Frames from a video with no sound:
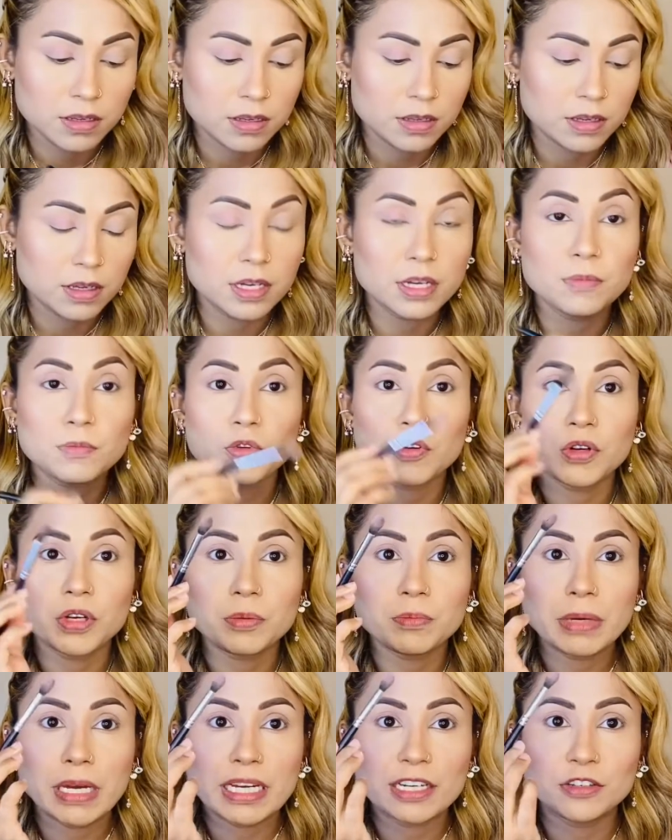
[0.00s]
I'm going
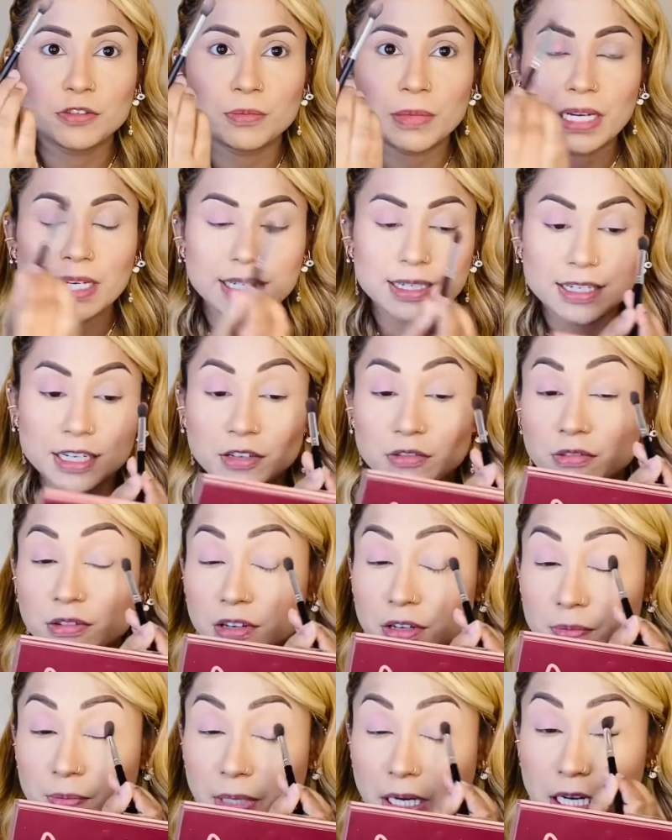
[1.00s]
back to my regular
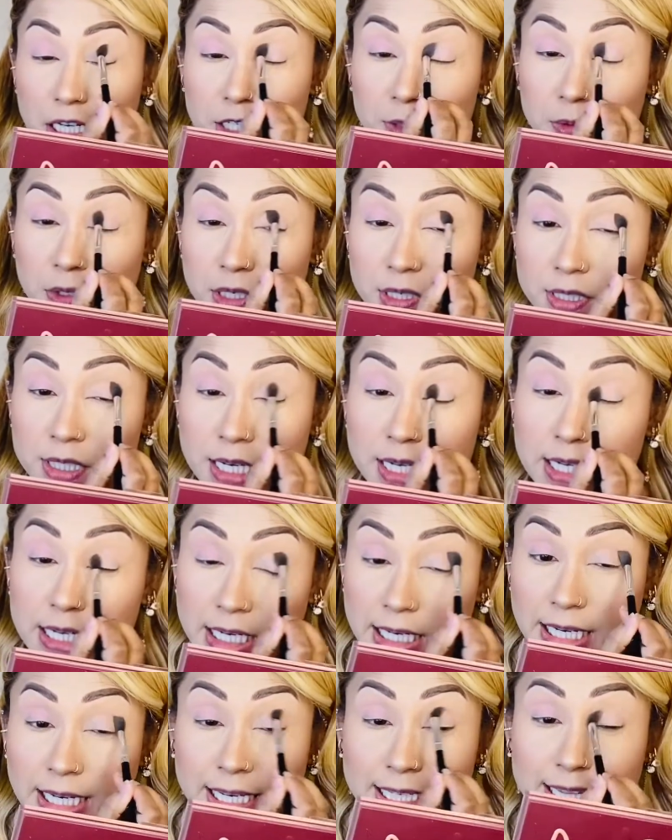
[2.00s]
brush because I didn't
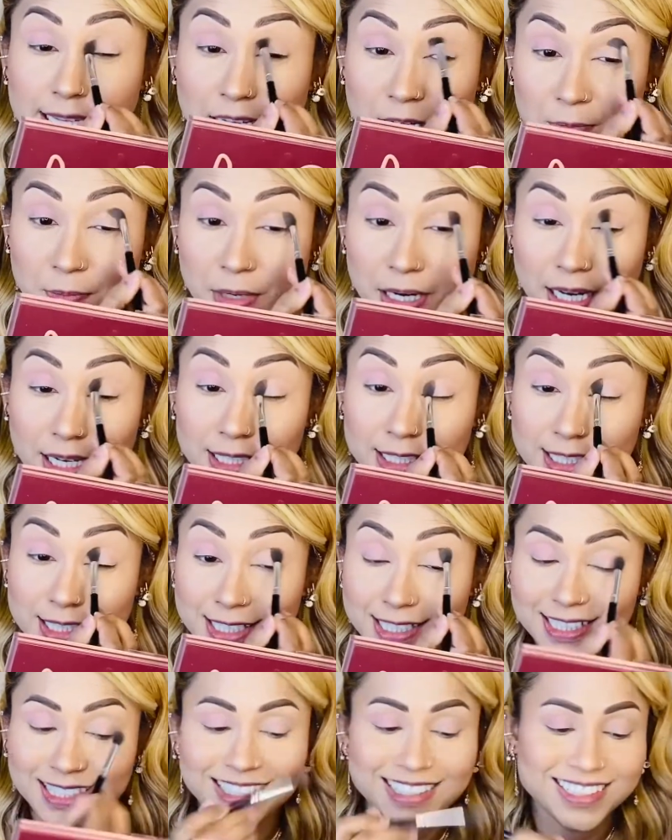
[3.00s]
like that brush.
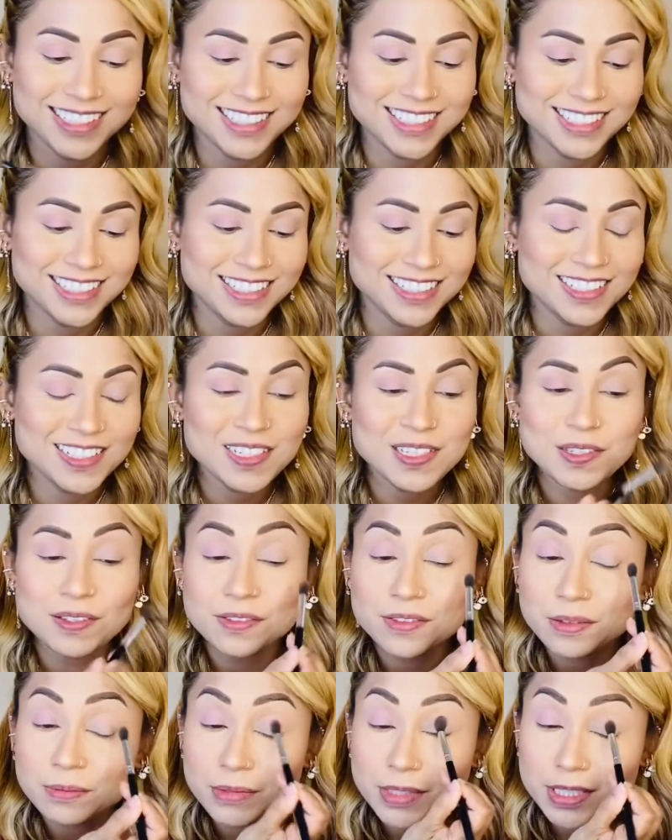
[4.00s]
So
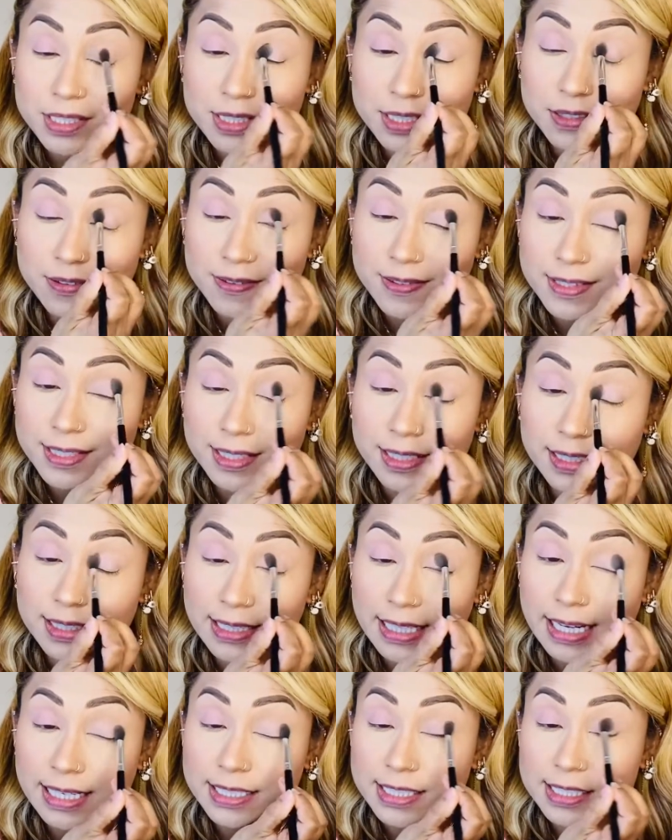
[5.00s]
I'm just using
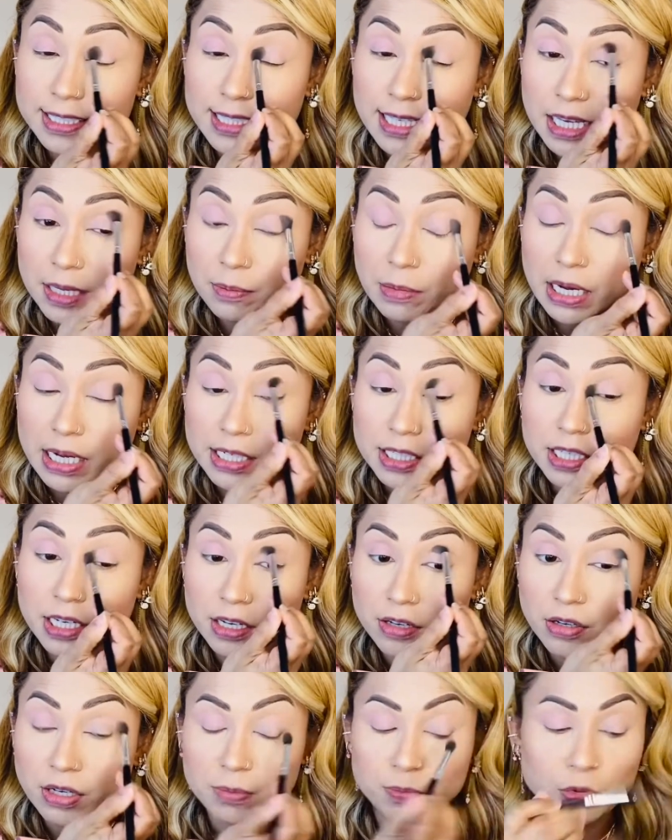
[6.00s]
that same eyeshadow
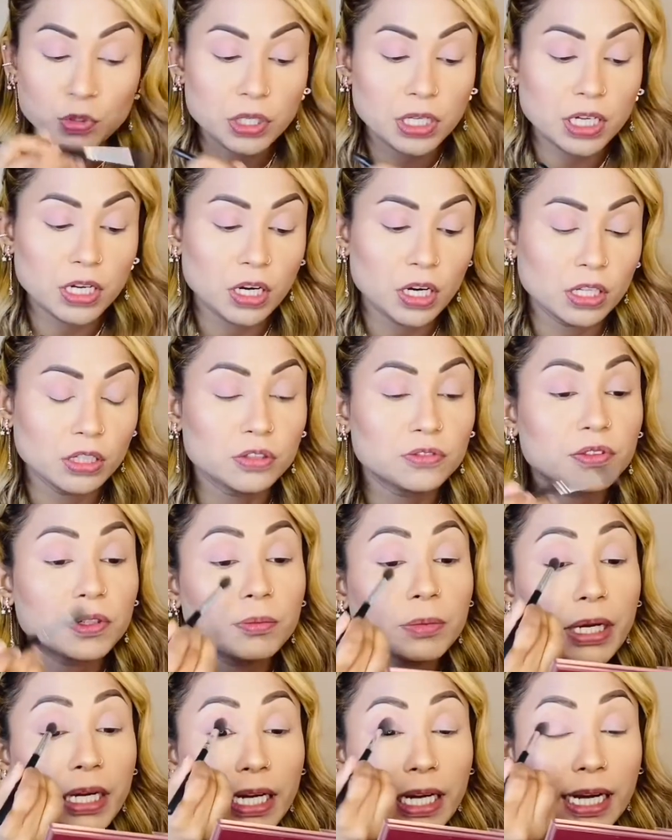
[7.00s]
and putting all over
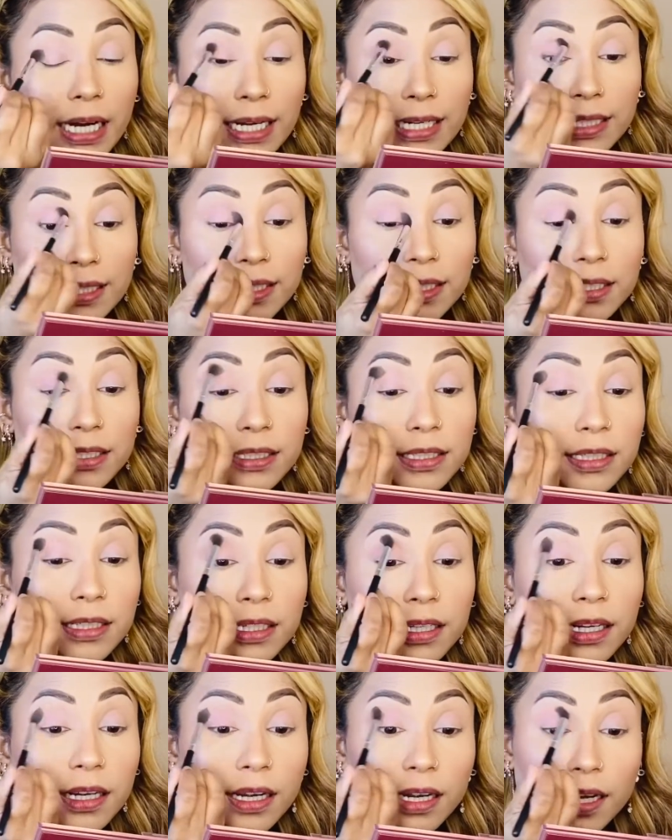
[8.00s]
my eyelid,
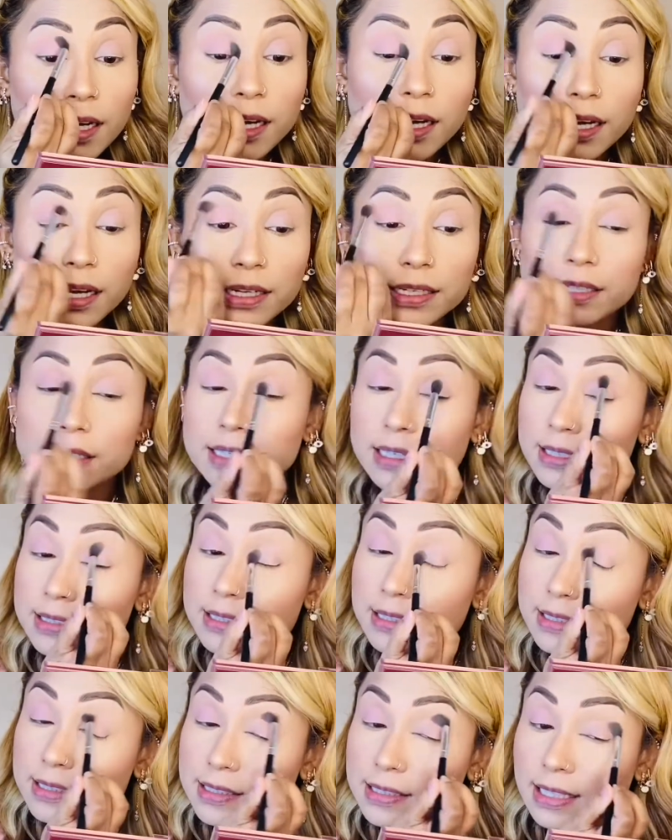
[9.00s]
and it has a
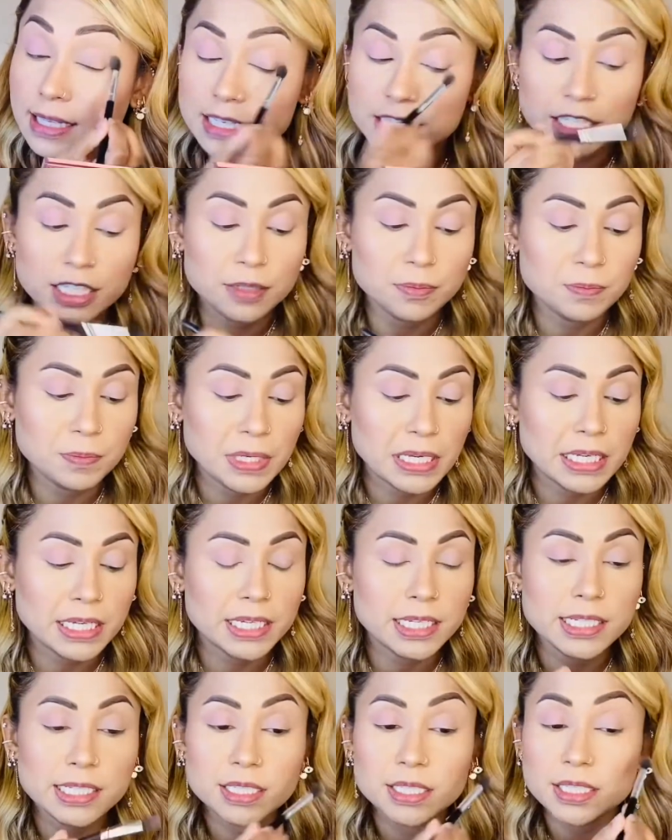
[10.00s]
slightly pinky
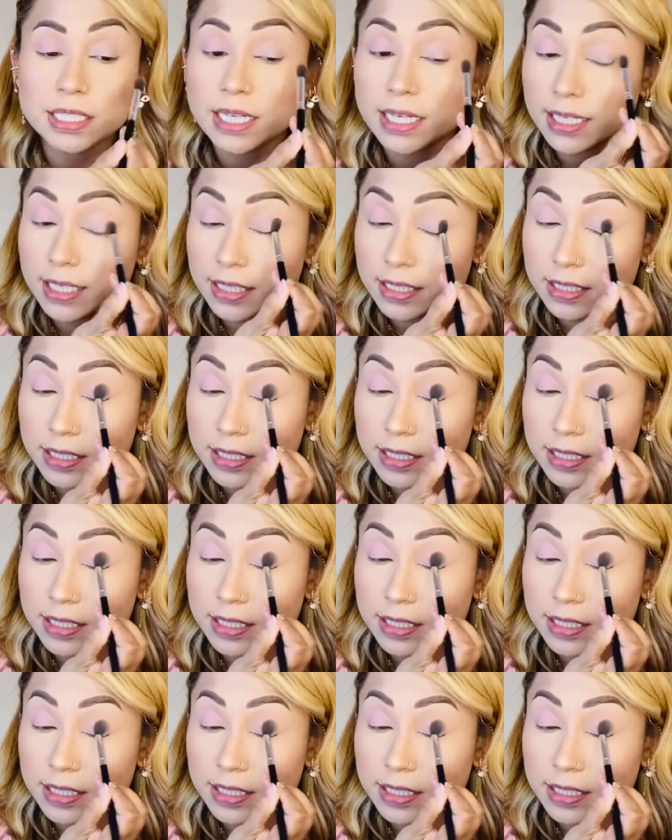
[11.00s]
shade.